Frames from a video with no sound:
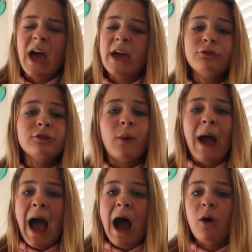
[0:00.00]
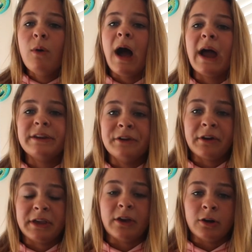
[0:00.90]
I don't know how I did
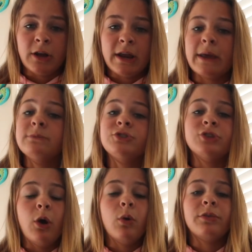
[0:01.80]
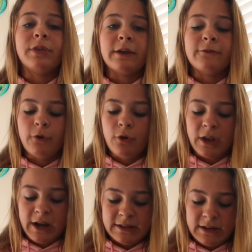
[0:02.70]
not get hurt, and I'm so thankful
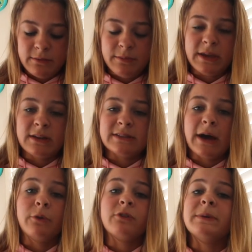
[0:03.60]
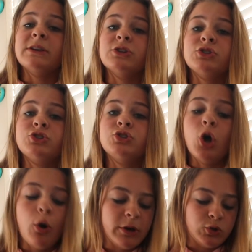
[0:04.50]
that I didn't, because that would have been
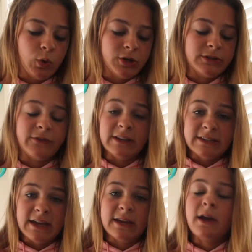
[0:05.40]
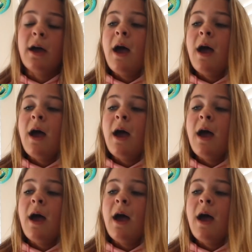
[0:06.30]
so much worse if I did.